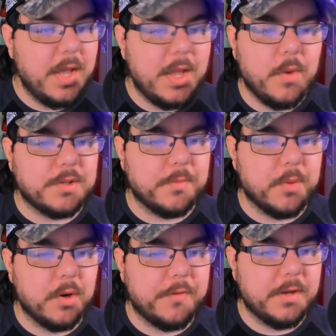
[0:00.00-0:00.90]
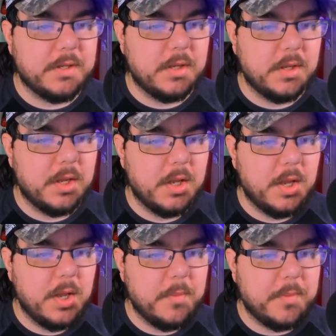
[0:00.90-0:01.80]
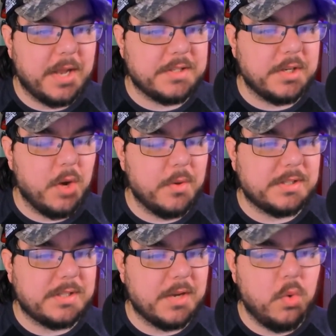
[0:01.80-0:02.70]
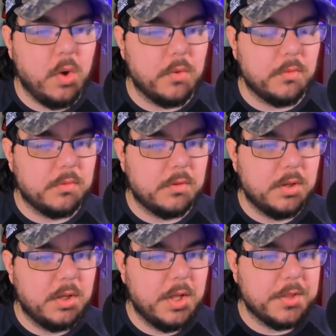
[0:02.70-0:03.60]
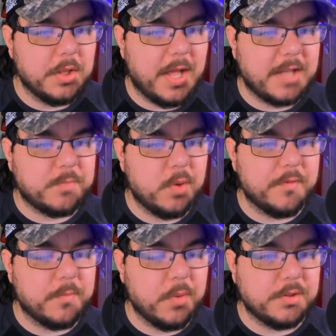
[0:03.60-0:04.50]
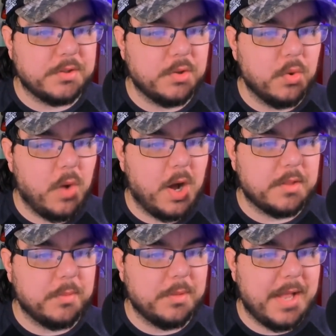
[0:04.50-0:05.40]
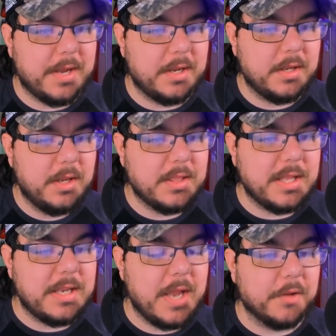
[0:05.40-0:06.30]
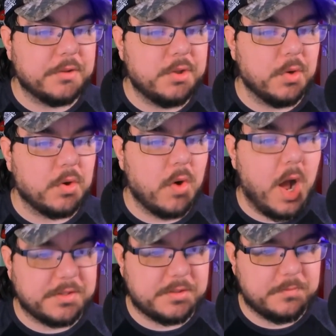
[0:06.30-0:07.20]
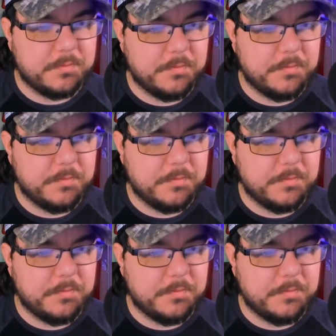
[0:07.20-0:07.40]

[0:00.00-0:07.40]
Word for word: He wasn't perfect, but as he always said, quote, the last perfect person to walk the planet, they nailed to a cross.